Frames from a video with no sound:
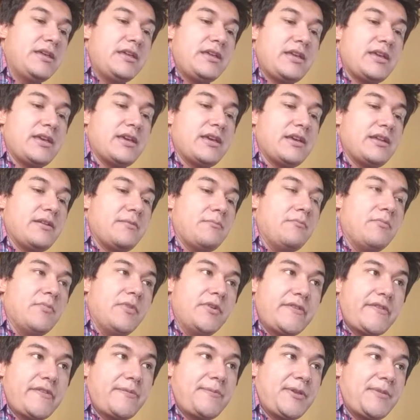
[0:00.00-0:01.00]
and
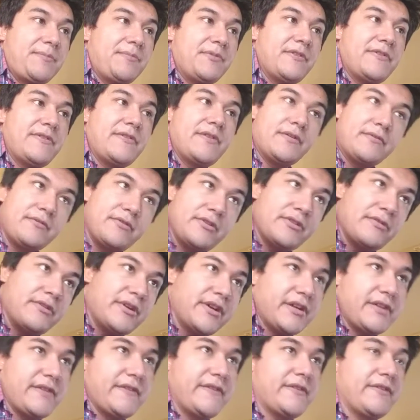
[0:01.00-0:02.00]
most people don't know
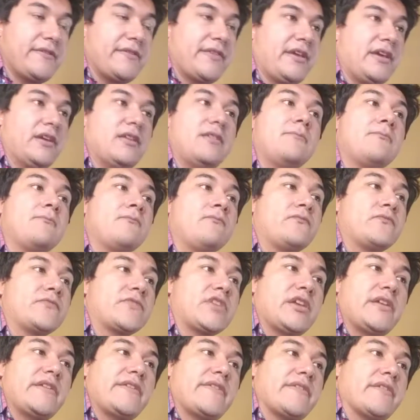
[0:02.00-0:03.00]
how to do that,
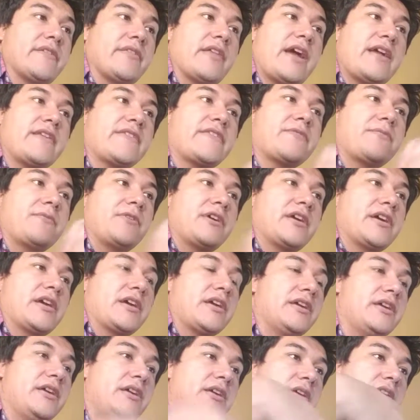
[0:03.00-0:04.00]
and so that's
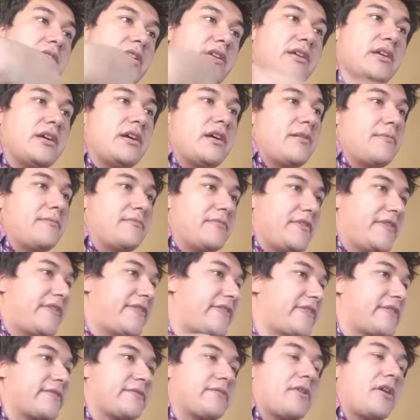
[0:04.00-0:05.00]
why
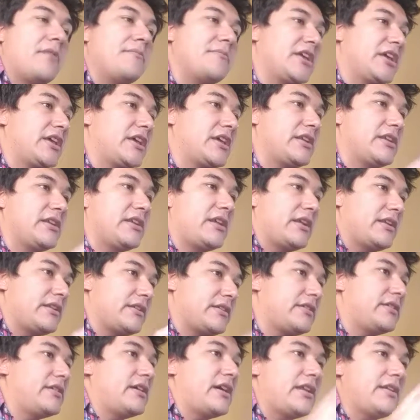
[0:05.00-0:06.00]
strumming
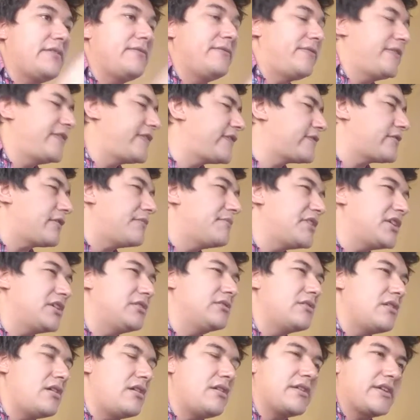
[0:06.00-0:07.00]
and kind of strumming
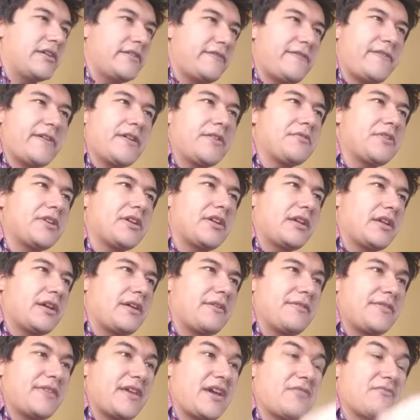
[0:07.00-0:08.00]
along and figuring it
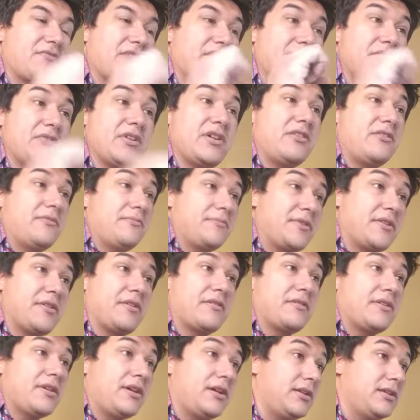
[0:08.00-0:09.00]
out that way will help you
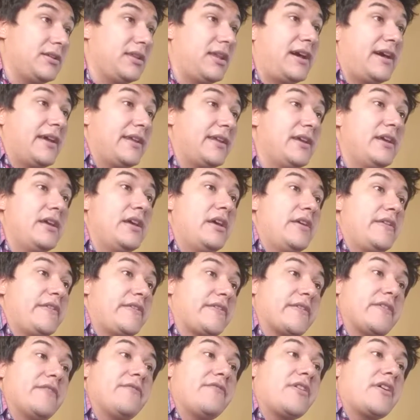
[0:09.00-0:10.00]
out a lot.
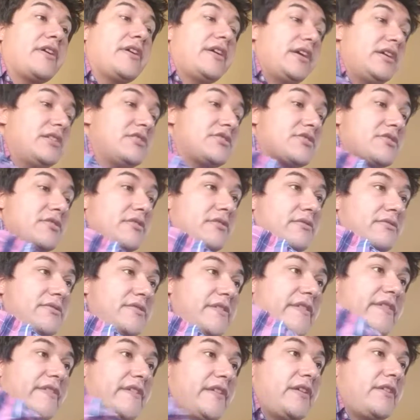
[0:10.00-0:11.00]
So the very intro,
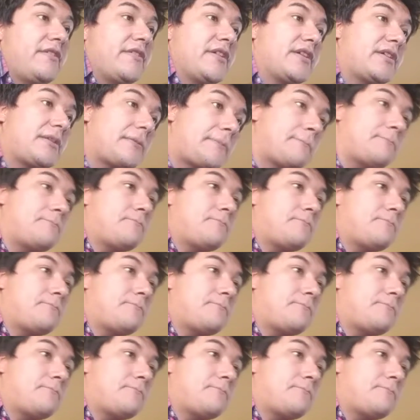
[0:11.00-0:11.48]
just to hear it.